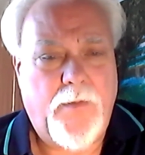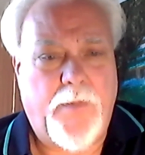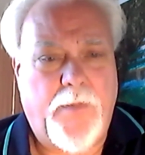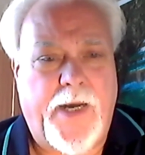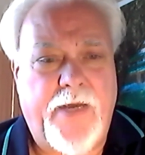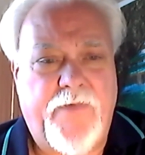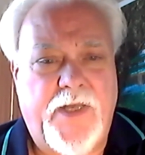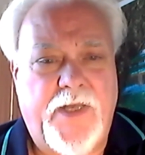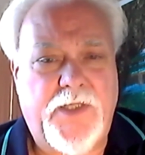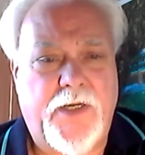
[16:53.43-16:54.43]
by
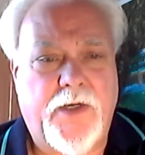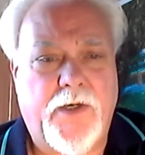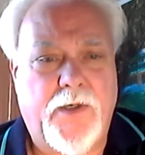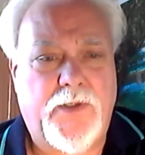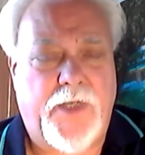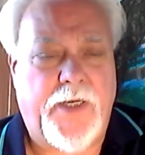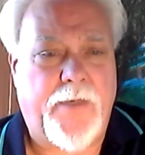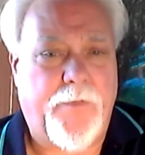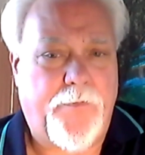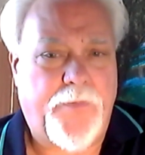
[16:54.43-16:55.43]
events that occurred to
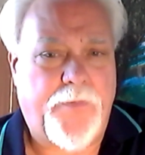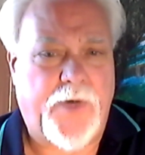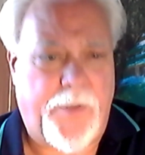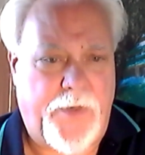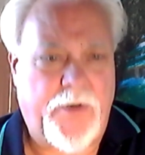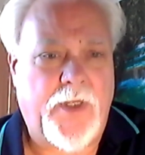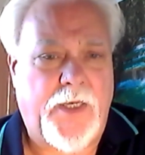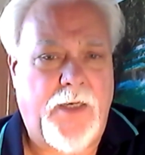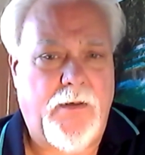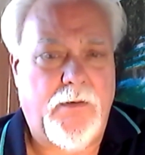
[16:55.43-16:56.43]
him
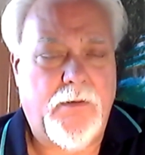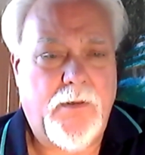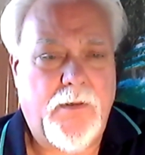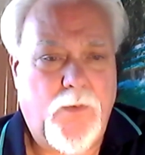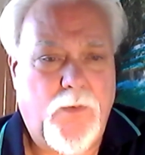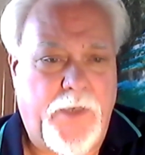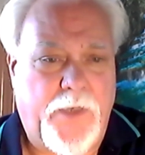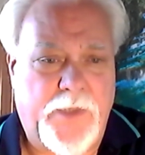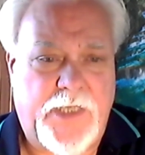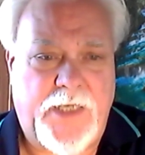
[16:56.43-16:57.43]
primarily when he
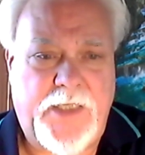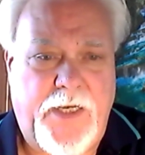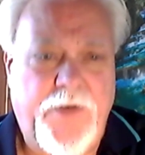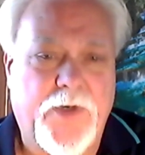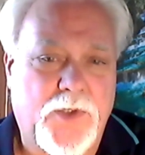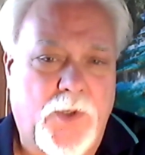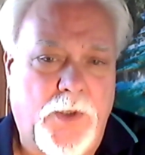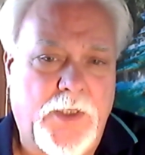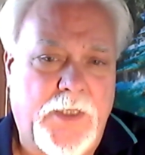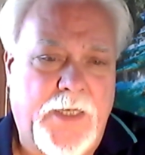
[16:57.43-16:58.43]
was 18 years
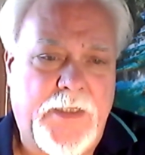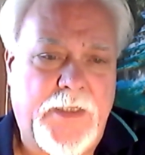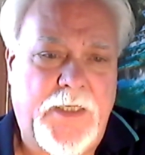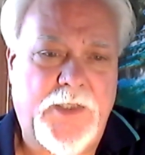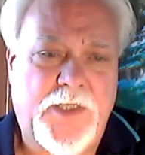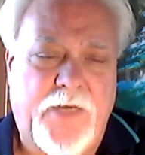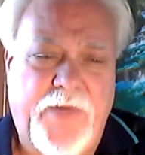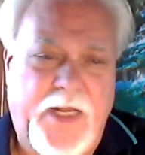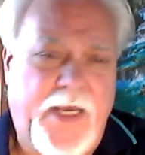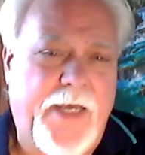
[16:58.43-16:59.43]
old in
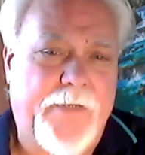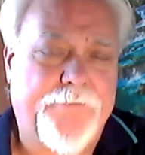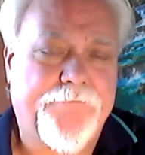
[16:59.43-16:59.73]
1978.